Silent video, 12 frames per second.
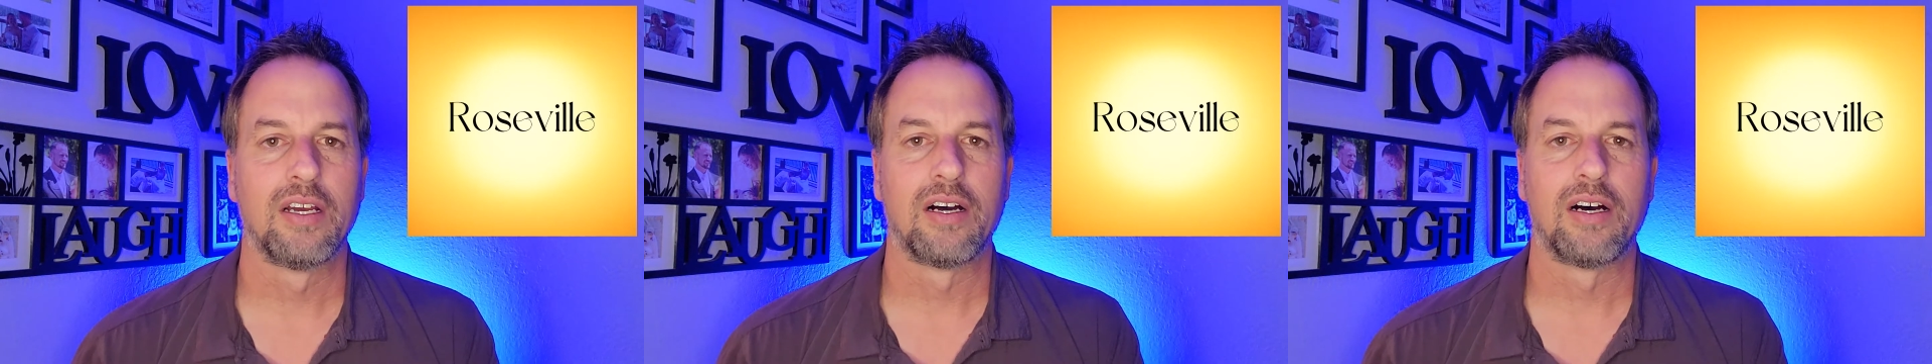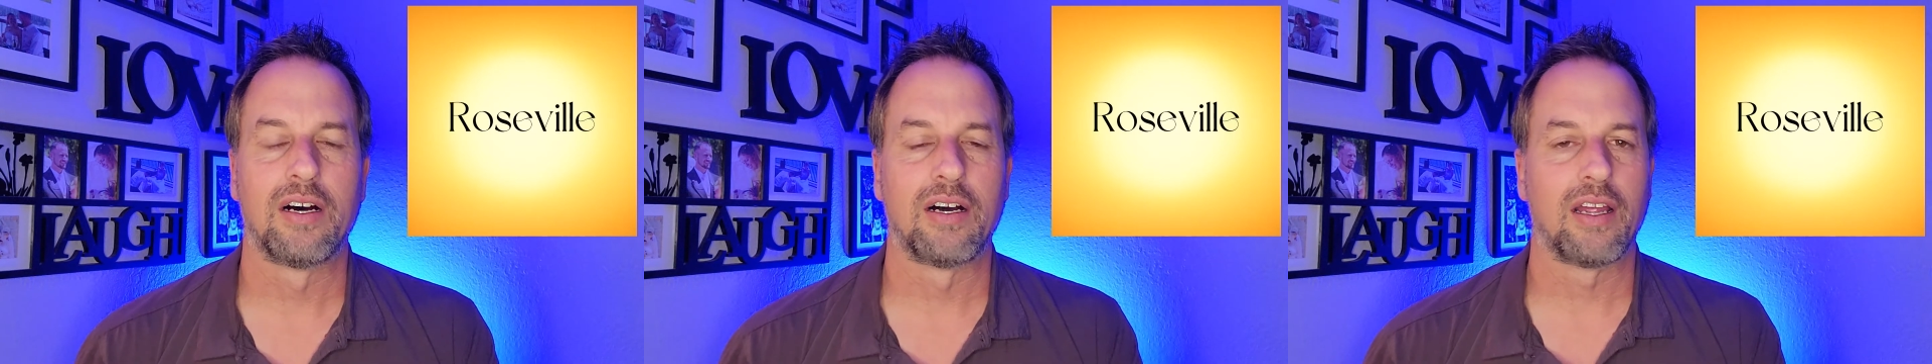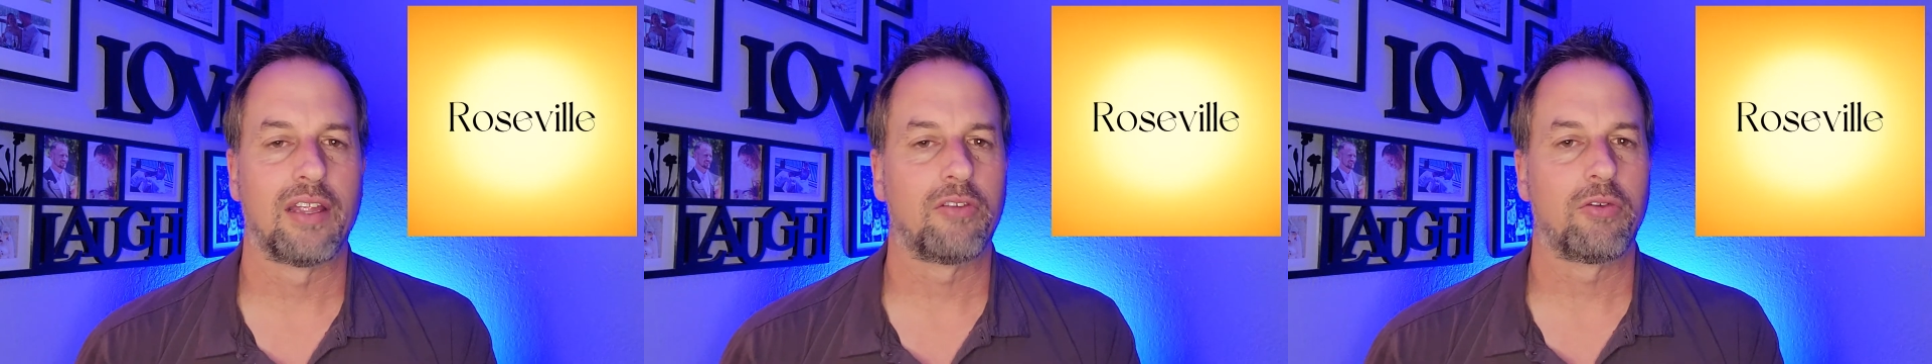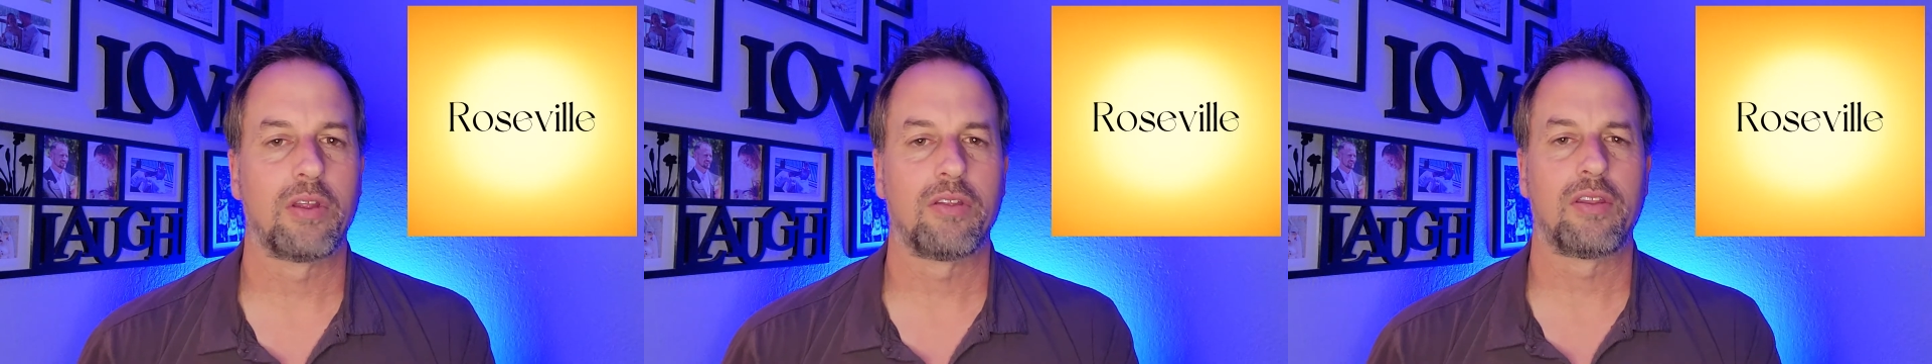
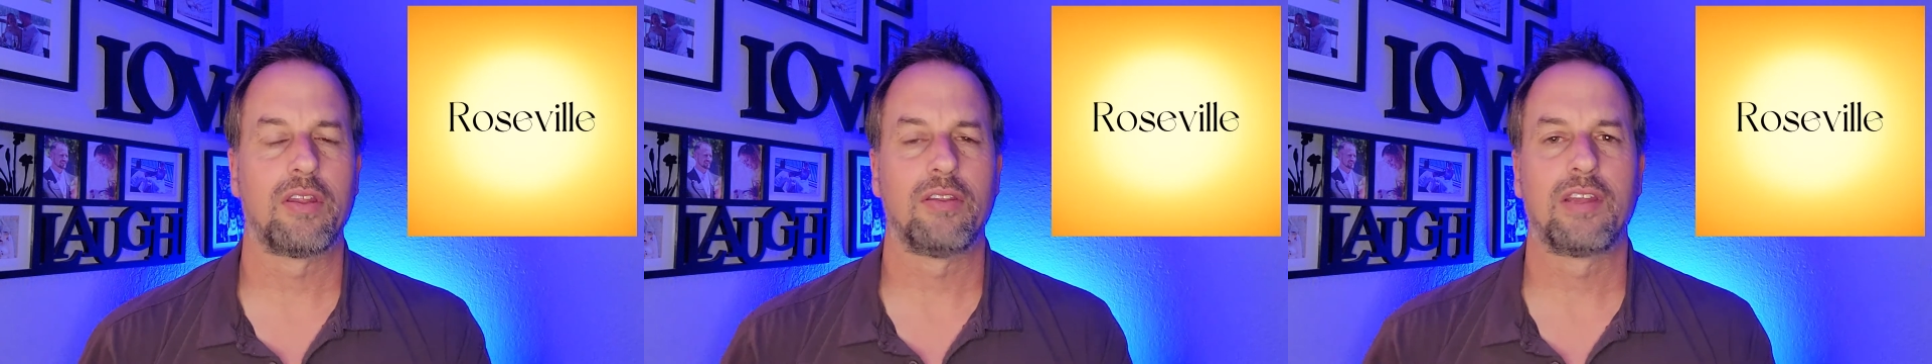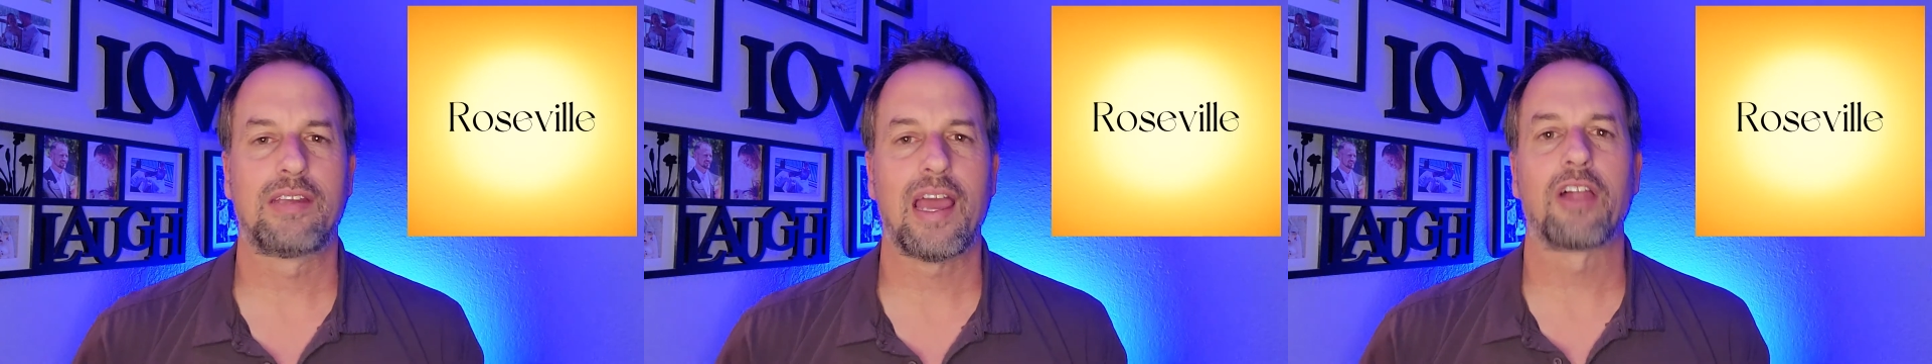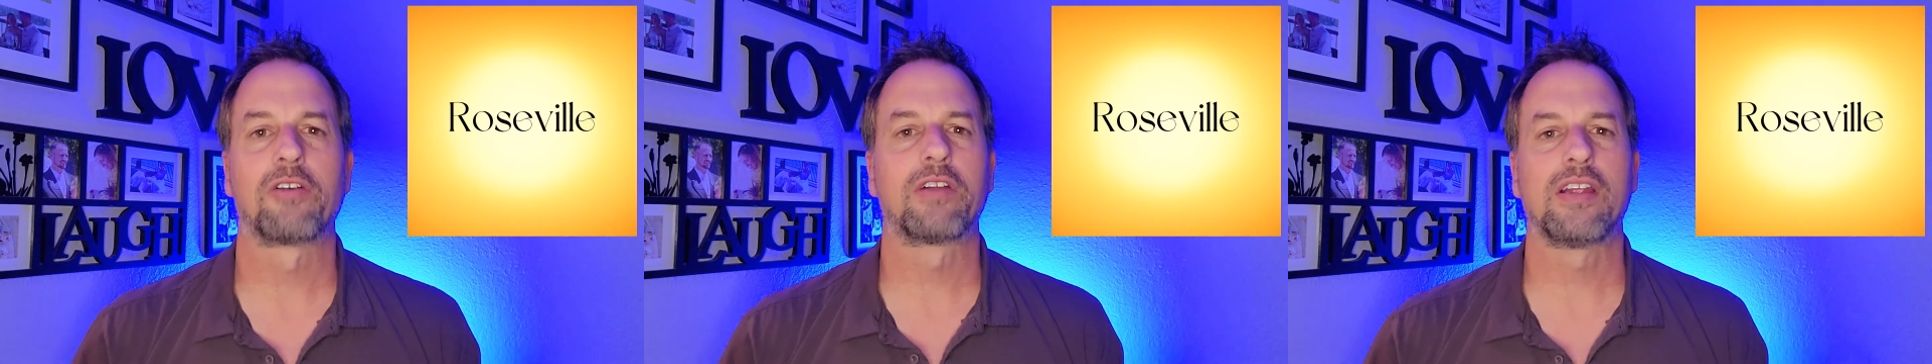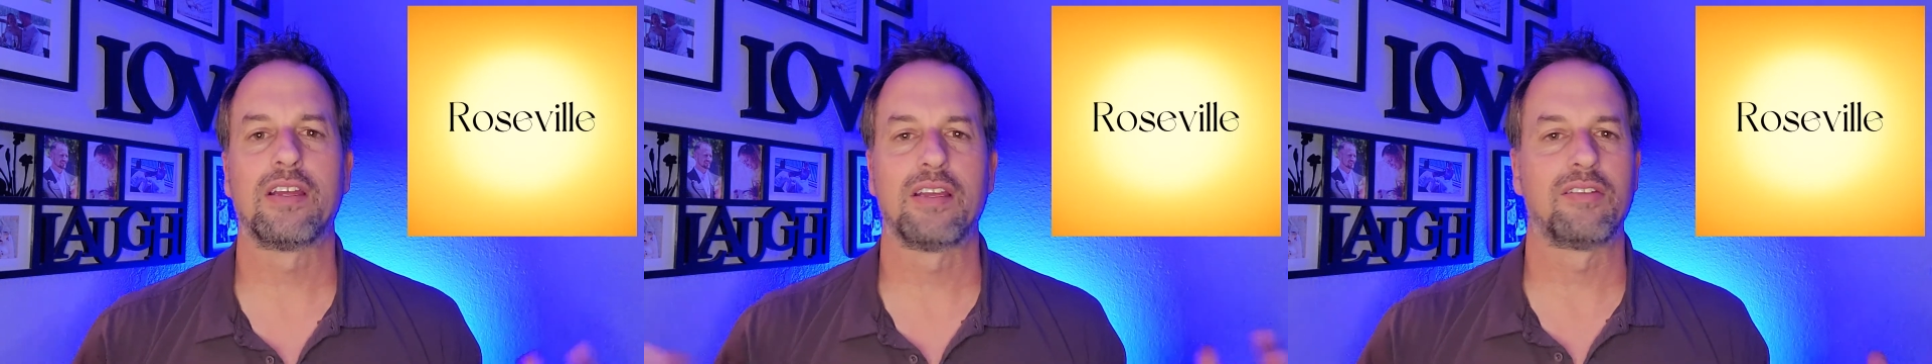The
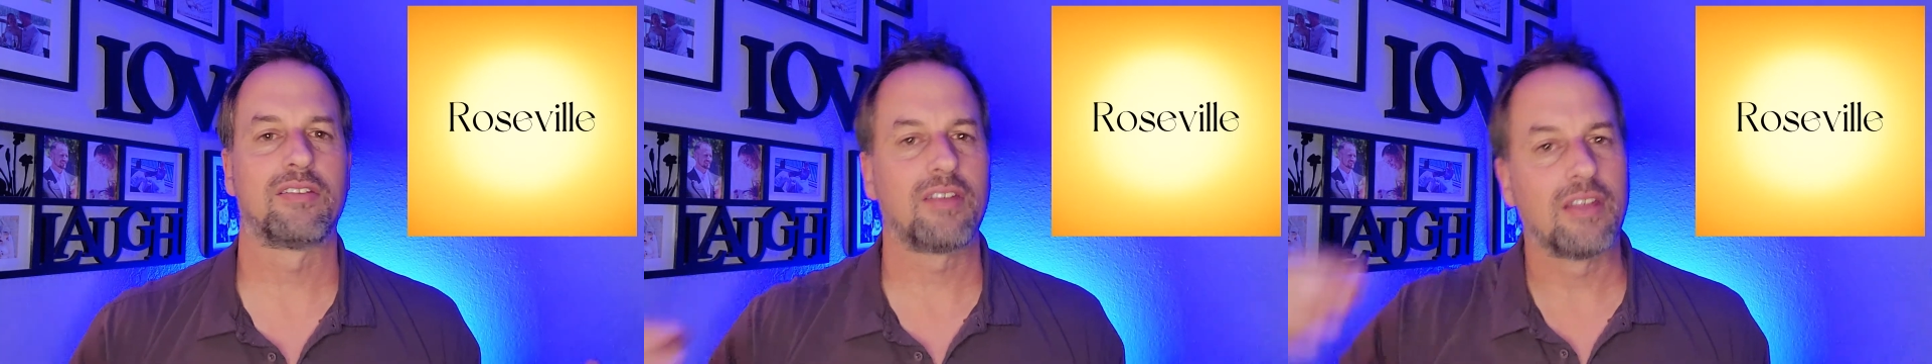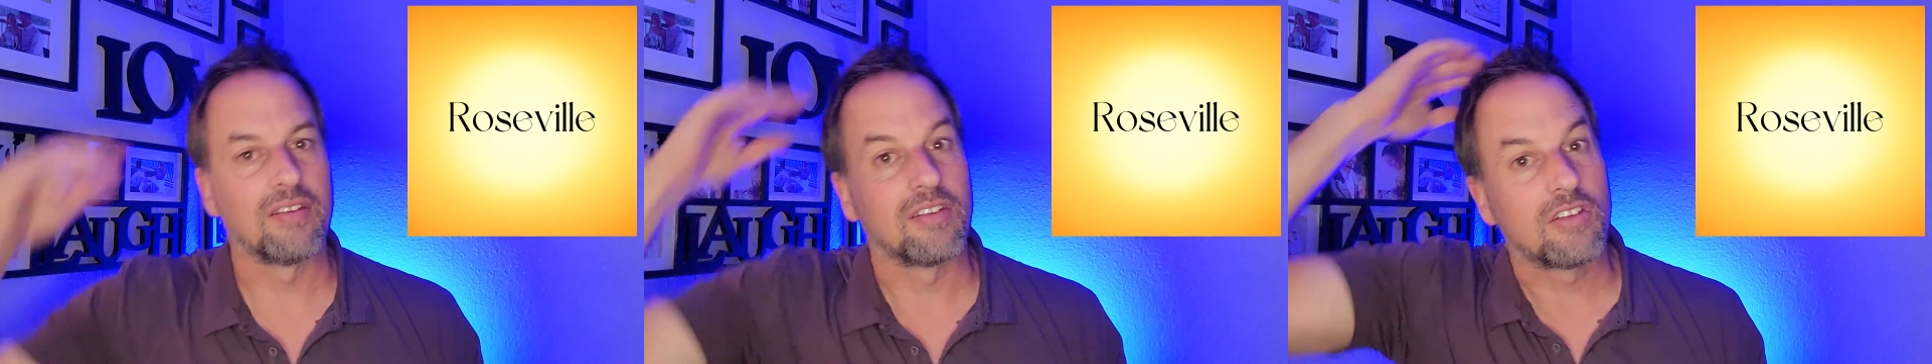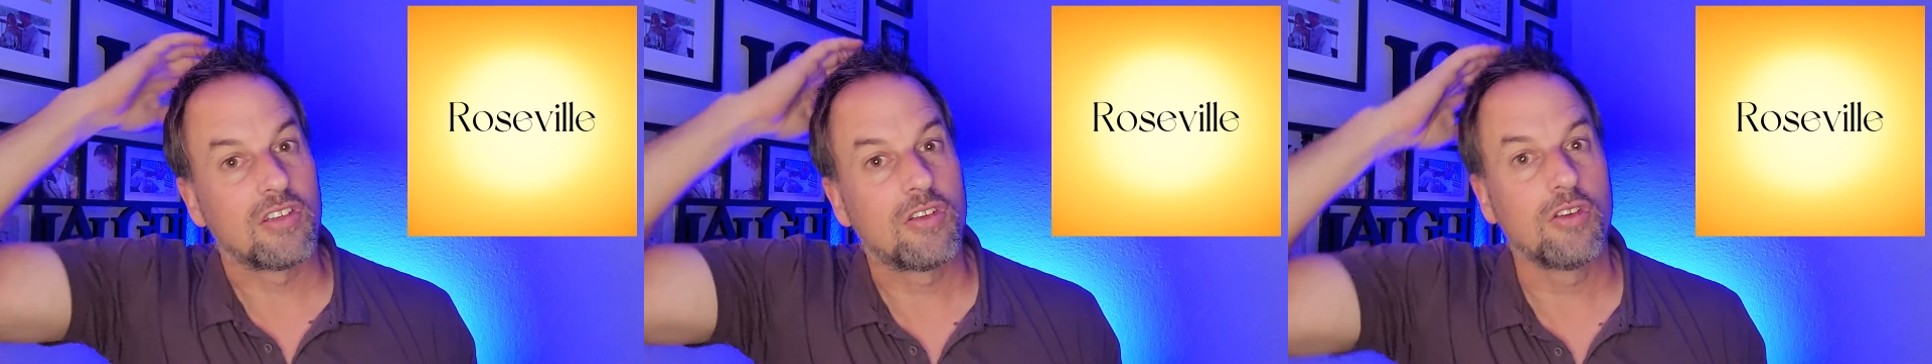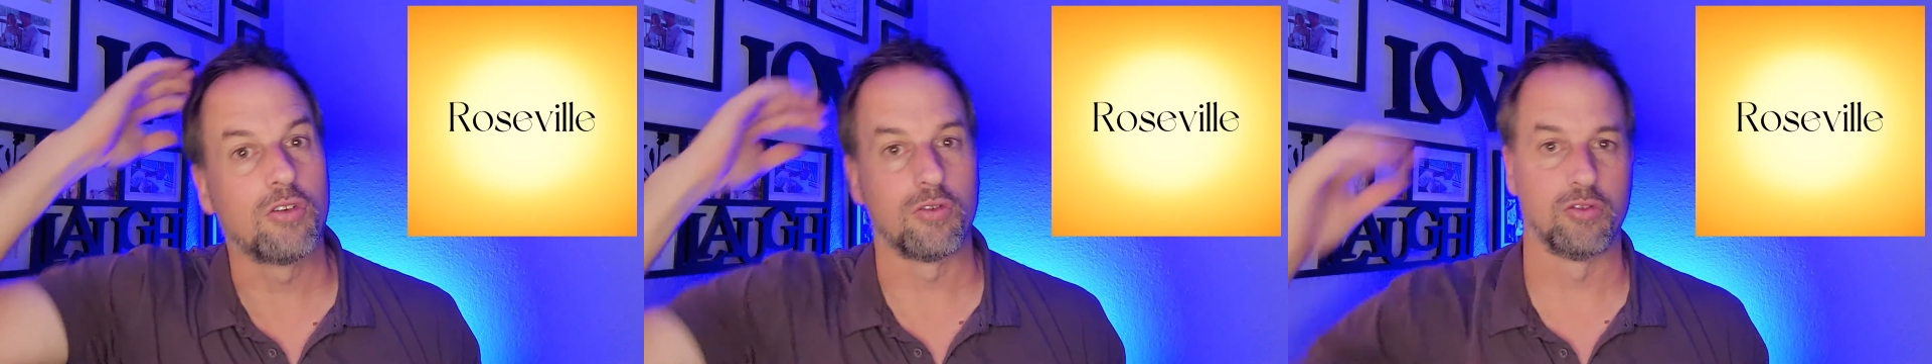Galleria is
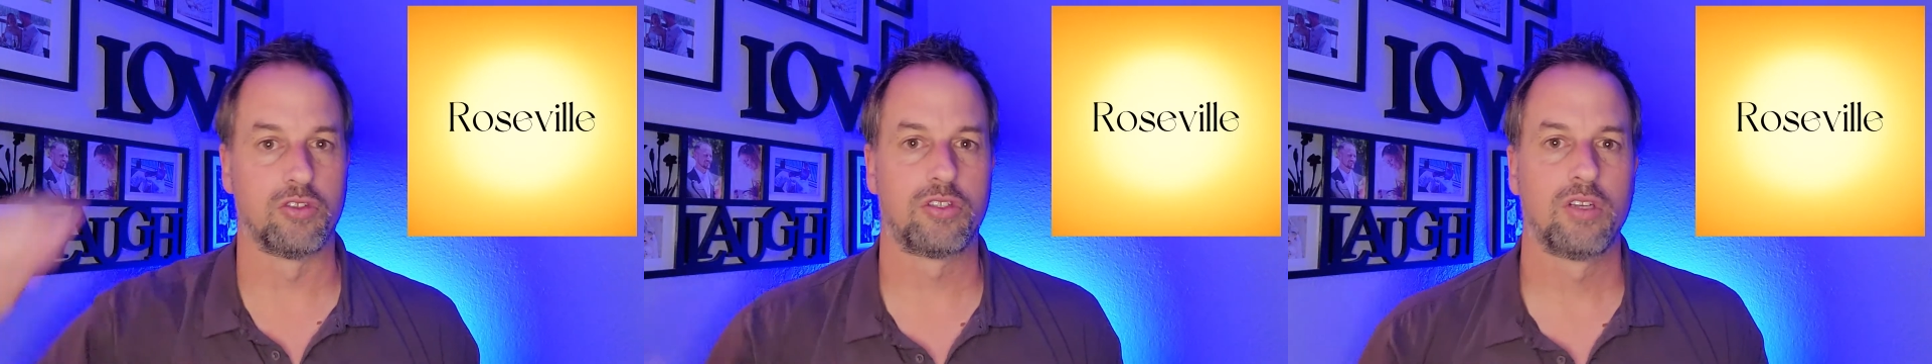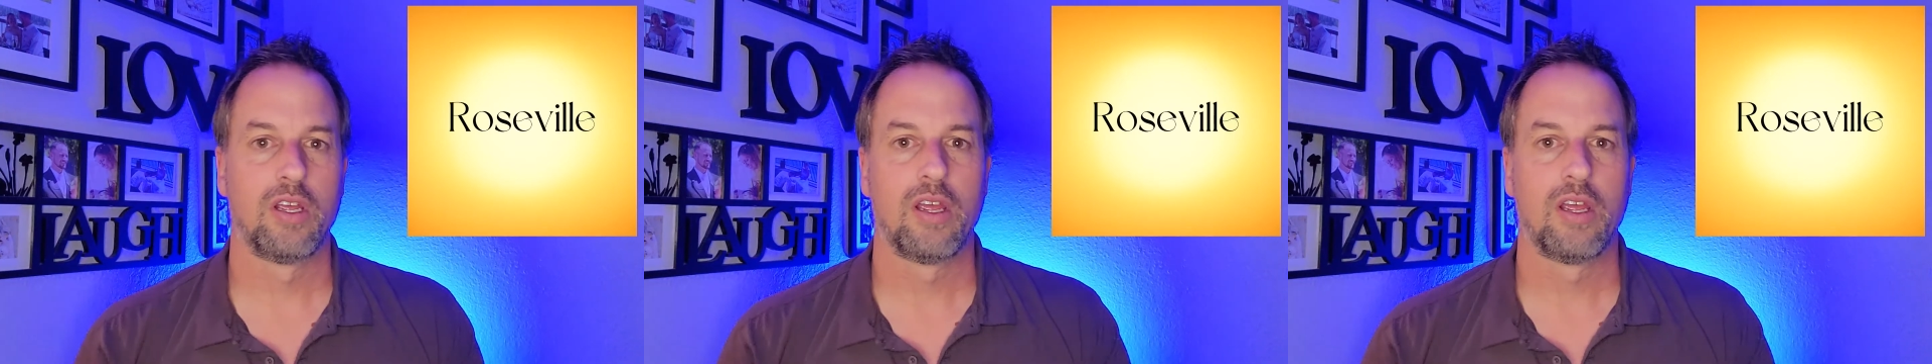huge,